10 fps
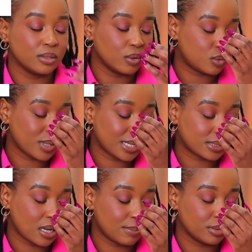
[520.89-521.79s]
notes when I
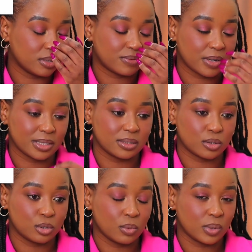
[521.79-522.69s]
sampled this fragrance in
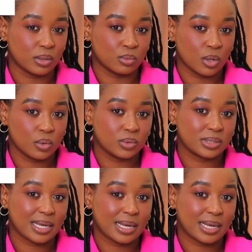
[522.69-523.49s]
store were the rose